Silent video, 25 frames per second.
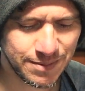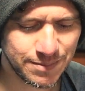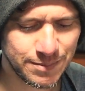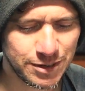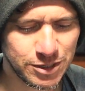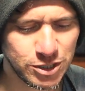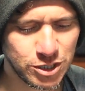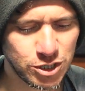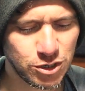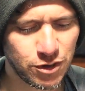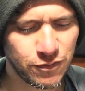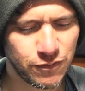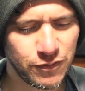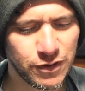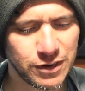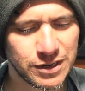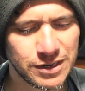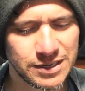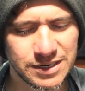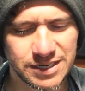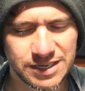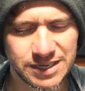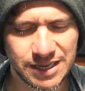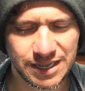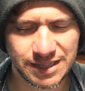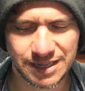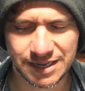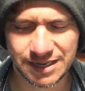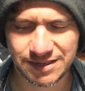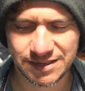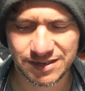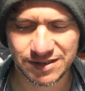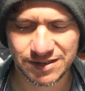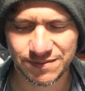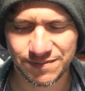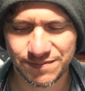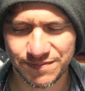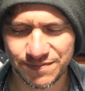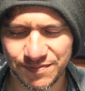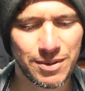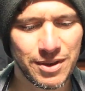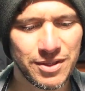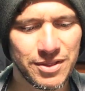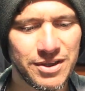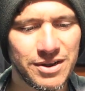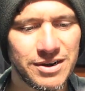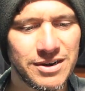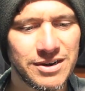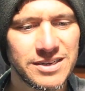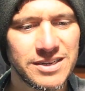not sure if you can see this,
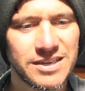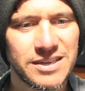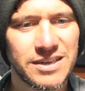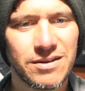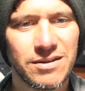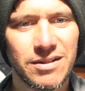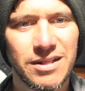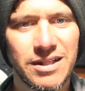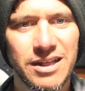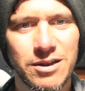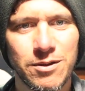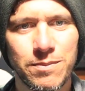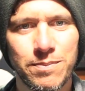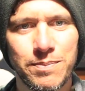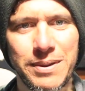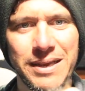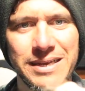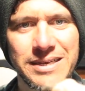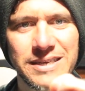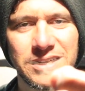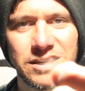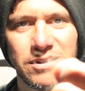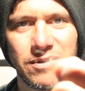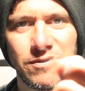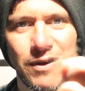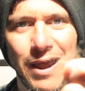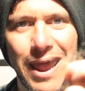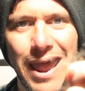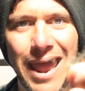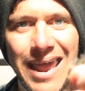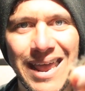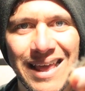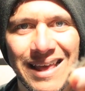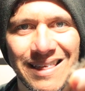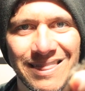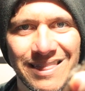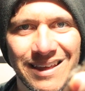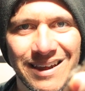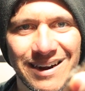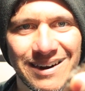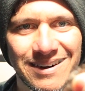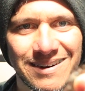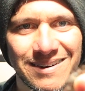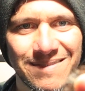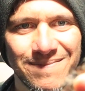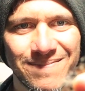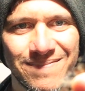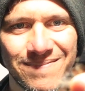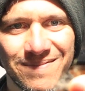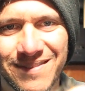but there are still little pieces of hay in there.
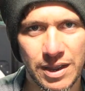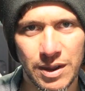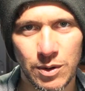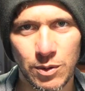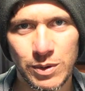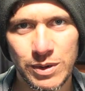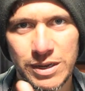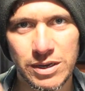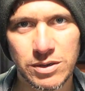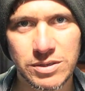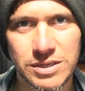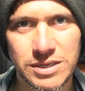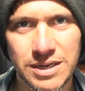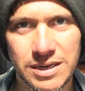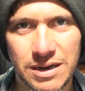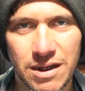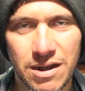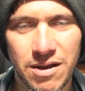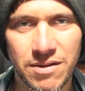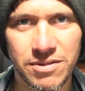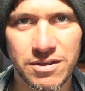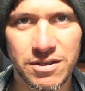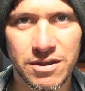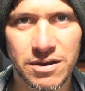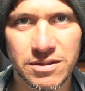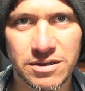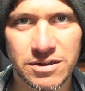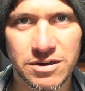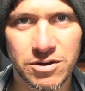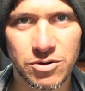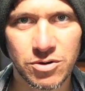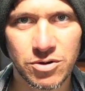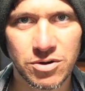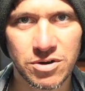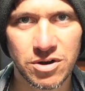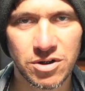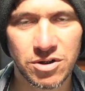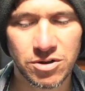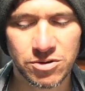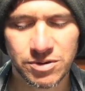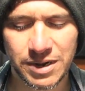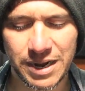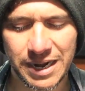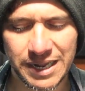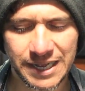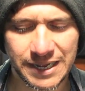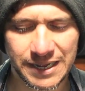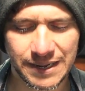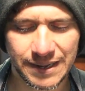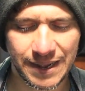We used it on the other door
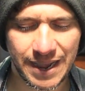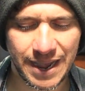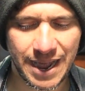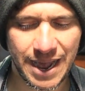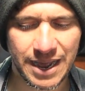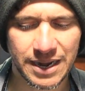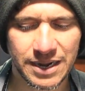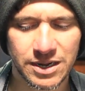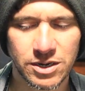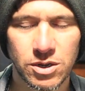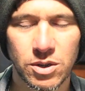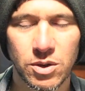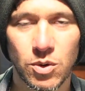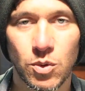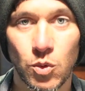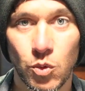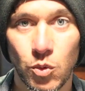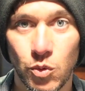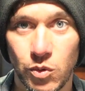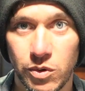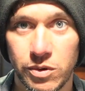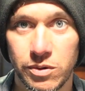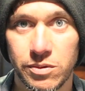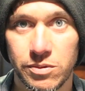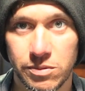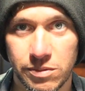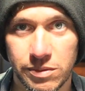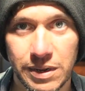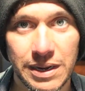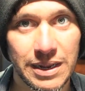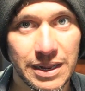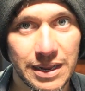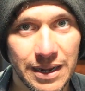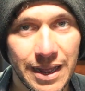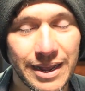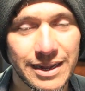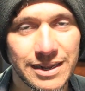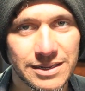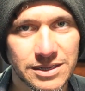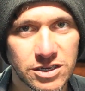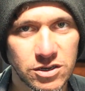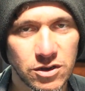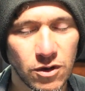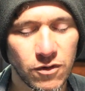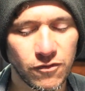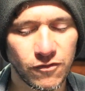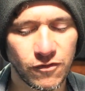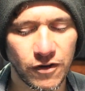already and we really like it so